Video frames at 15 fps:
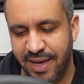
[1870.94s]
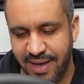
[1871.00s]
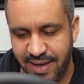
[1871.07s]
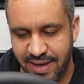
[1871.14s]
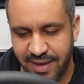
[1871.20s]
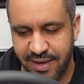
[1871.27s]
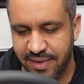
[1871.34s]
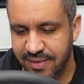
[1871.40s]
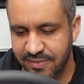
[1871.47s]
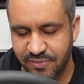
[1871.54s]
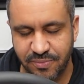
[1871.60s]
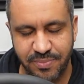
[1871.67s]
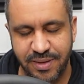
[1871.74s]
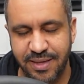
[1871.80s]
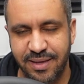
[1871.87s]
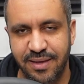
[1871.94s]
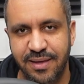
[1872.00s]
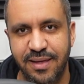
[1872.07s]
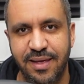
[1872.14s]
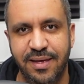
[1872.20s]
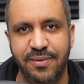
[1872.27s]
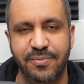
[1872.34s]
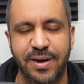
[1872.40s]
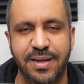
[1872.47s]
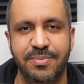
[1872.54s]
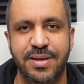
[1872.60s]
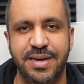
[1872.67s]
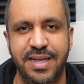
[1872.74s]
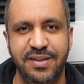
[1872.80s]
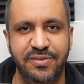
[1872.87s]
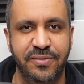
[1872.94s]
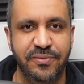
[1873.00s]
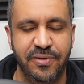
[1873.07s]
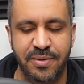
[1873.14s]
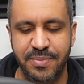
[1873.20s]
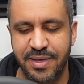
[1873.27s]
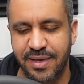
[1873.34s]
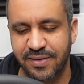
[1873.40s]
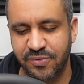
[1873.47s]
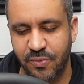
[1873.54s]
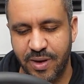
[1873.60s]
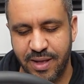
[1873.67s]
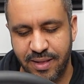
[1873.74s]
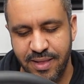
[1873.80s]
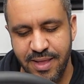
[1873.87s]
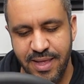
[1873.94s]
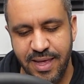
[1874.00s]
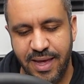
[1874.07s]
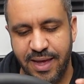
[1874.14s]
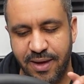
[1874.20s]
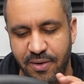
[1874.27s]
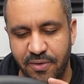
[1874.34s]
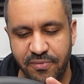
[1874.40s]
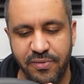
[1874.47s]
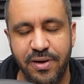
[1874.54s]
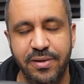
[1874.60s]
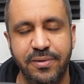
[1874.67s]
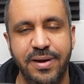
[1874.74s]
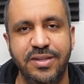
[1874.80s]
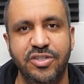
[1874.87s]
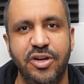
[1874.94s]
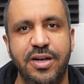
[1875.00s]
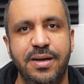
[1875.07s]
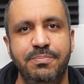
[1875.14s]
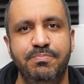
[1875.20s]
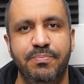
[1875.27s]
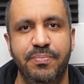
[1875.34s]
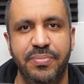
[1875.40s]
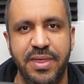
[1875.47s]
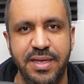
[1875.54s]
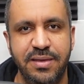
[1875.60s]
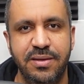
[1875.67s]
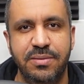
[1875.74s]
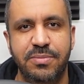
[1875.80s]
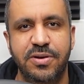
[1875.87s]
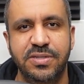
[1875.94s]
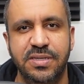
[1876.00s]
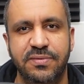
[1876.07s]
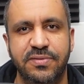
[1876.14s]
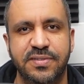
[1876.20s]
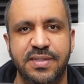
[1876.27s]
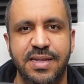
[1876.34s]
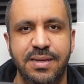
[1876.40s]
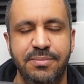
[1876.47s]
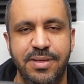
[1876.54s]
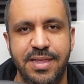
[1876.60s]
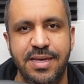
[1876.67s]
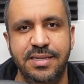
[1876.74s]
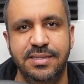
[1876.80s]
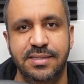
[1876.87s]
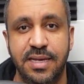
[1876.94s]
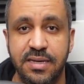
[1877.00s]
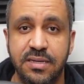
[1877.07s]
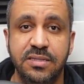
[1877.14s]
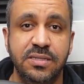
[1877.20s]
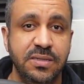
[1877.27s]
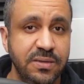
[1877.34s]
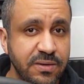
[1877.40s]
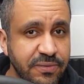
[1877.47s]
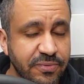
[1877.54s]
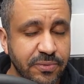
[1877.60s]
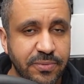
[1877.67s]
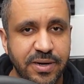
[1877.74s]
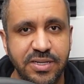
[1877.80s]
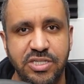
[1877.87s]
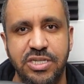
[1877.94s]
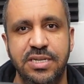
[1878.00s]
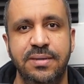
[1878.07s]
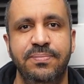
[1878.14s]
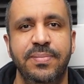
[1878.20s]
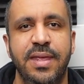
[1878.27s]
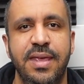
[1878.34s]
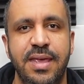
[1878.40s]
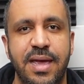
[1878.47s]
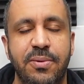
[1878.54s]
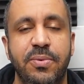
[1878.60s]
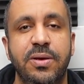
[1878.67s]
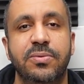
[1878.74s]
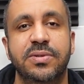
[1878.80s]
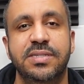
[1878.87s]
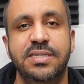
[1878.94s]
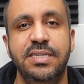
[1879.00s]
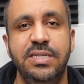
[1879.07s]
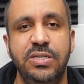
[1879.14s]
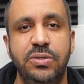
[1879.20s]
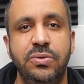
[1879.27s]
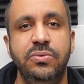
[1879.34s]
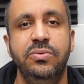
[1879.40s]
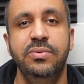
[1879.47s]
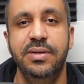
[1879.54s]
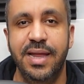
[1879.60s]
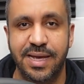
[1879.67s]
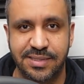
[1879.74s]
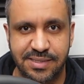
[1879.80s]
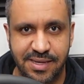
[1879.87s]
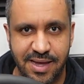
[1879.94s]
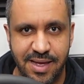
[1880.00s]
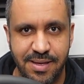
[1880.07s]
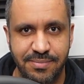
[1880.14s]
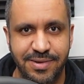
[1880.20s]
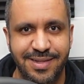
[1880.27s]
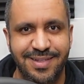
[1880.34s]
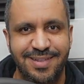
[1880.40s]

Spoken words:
this would be a recommendation from me as well. Overall, great job. Thank you to Moza for sending me this. Thank you to you for watching, and we will see you next time.